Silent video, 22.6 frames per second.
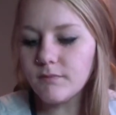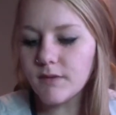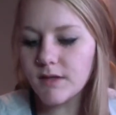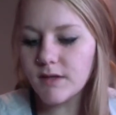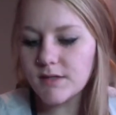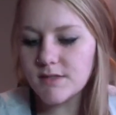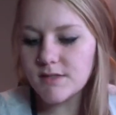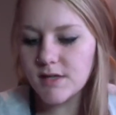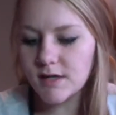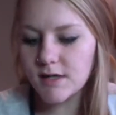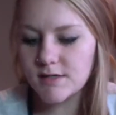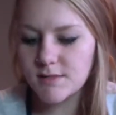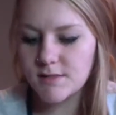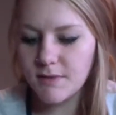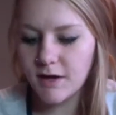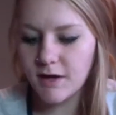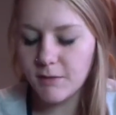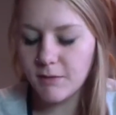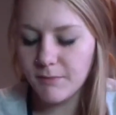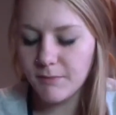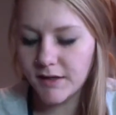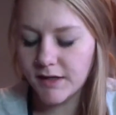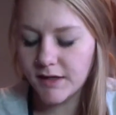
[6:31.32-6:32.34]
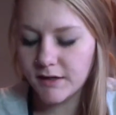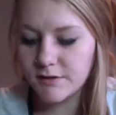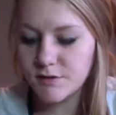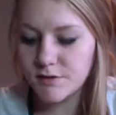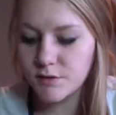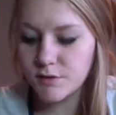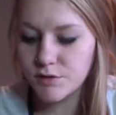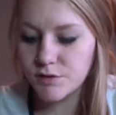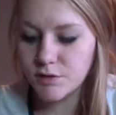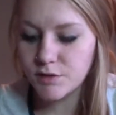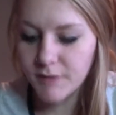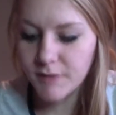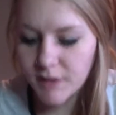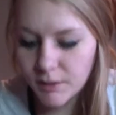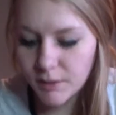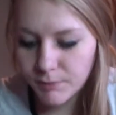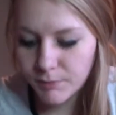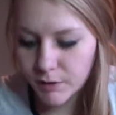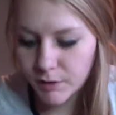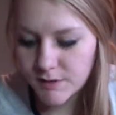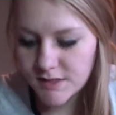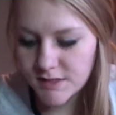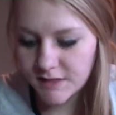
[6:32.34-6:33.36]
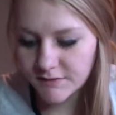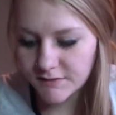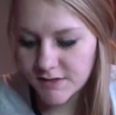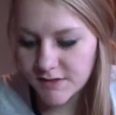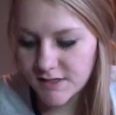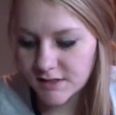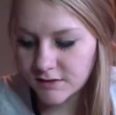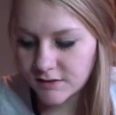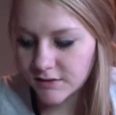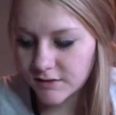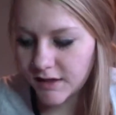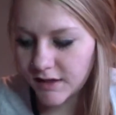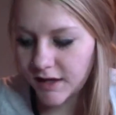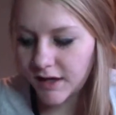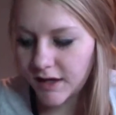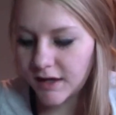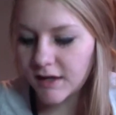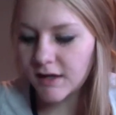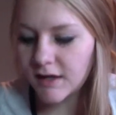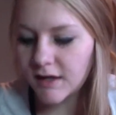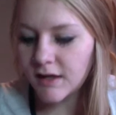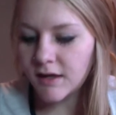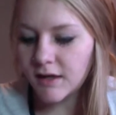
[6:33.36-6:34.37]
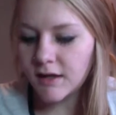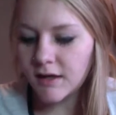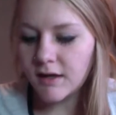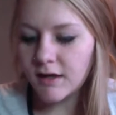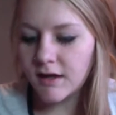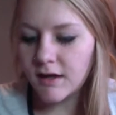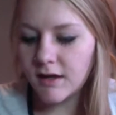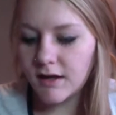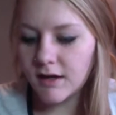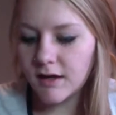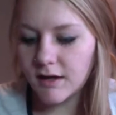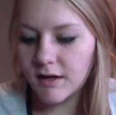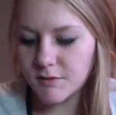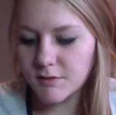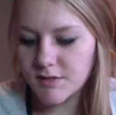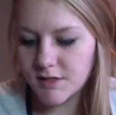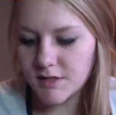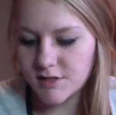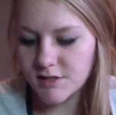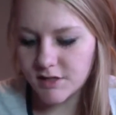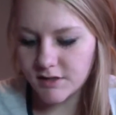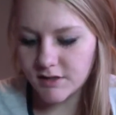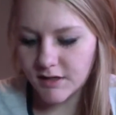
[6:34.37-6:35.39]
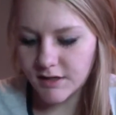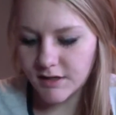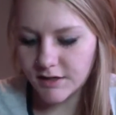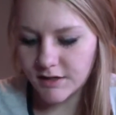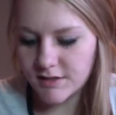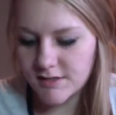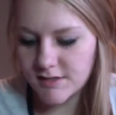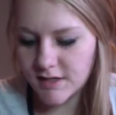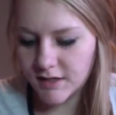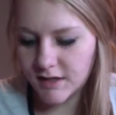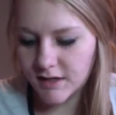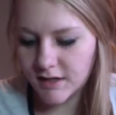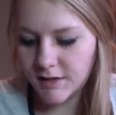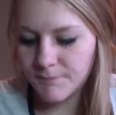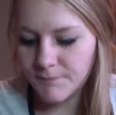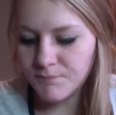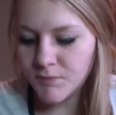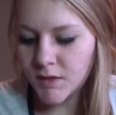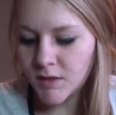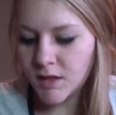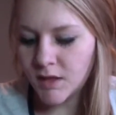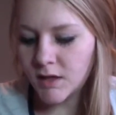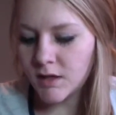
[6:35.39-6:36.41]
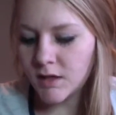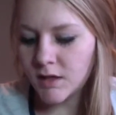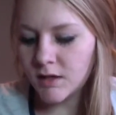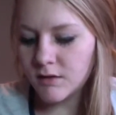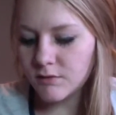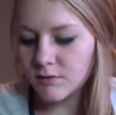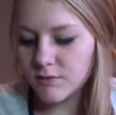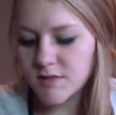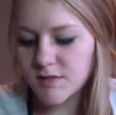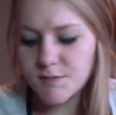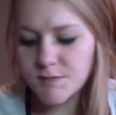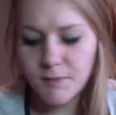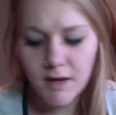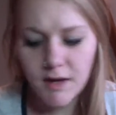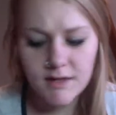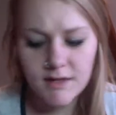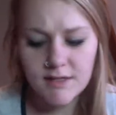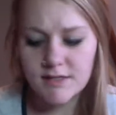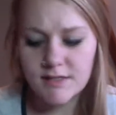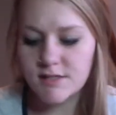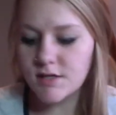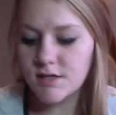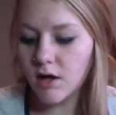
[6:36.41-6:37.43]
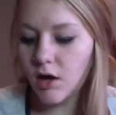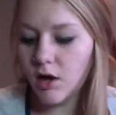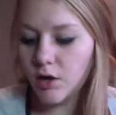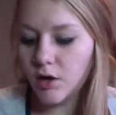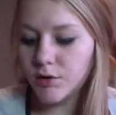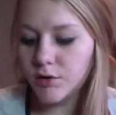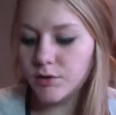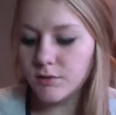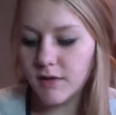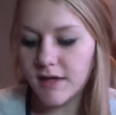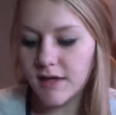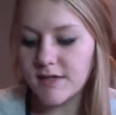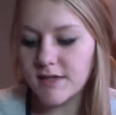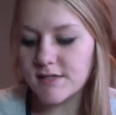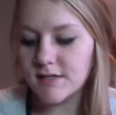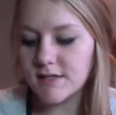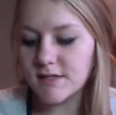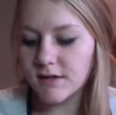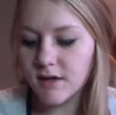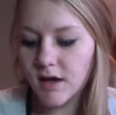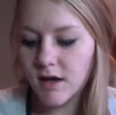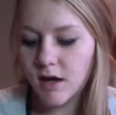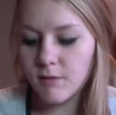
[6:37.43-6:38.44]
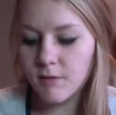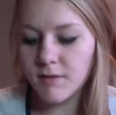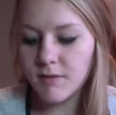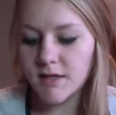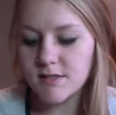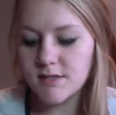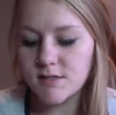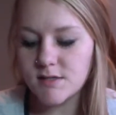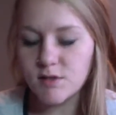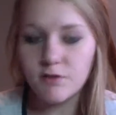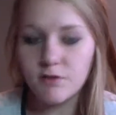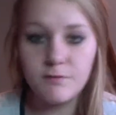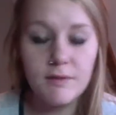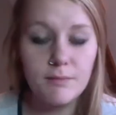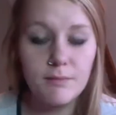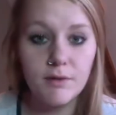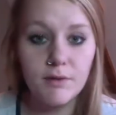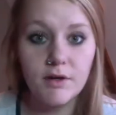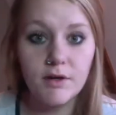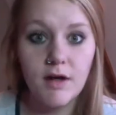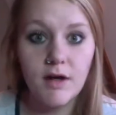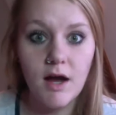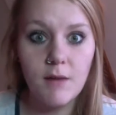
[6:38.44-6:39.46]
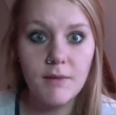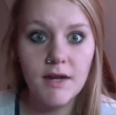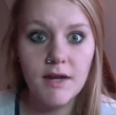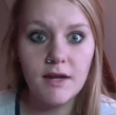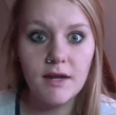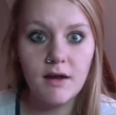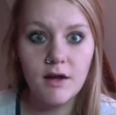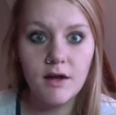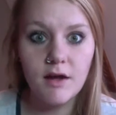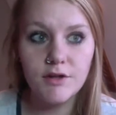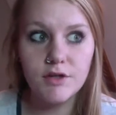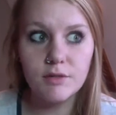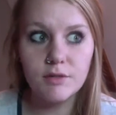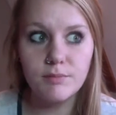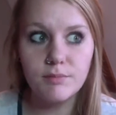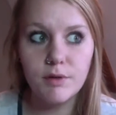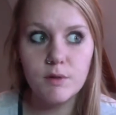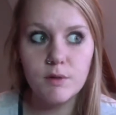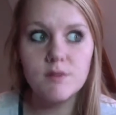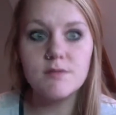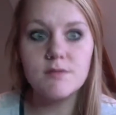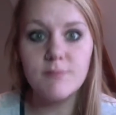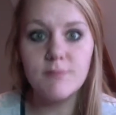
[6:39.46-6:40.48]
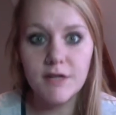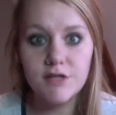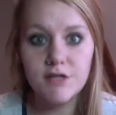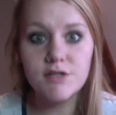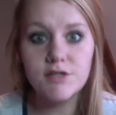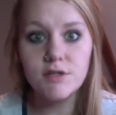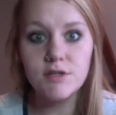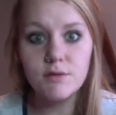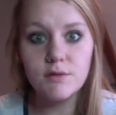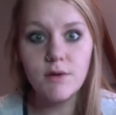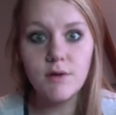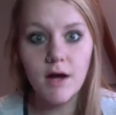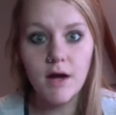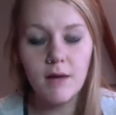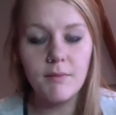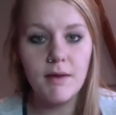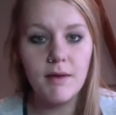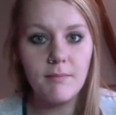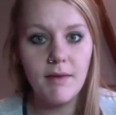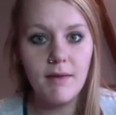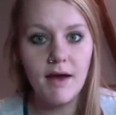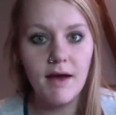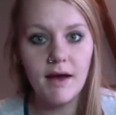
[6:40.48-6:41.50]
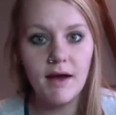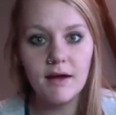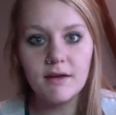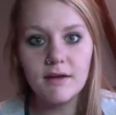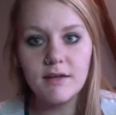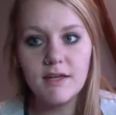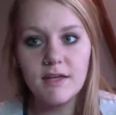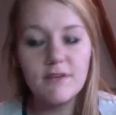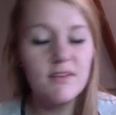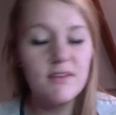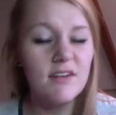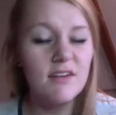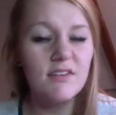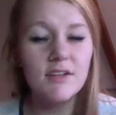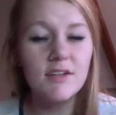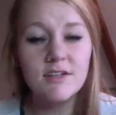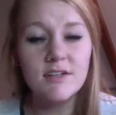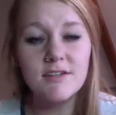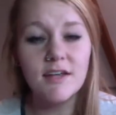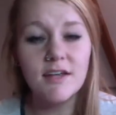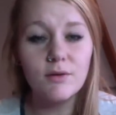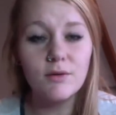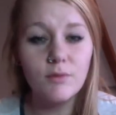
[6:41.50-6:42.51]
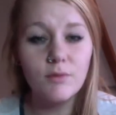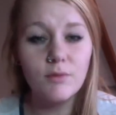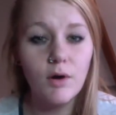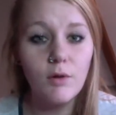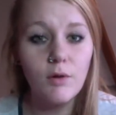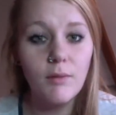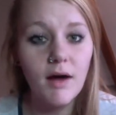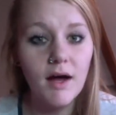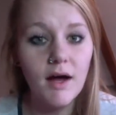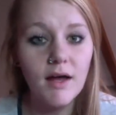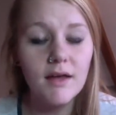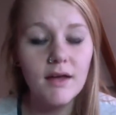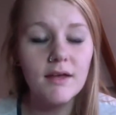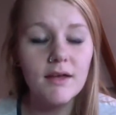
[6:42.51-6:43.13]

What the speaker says: Talks about making a social media post every single day. I will touch on that here in a second. Responding to all new likes and comments. So if people are commenting on your post, make sure you comment back, even if it looks like a robot,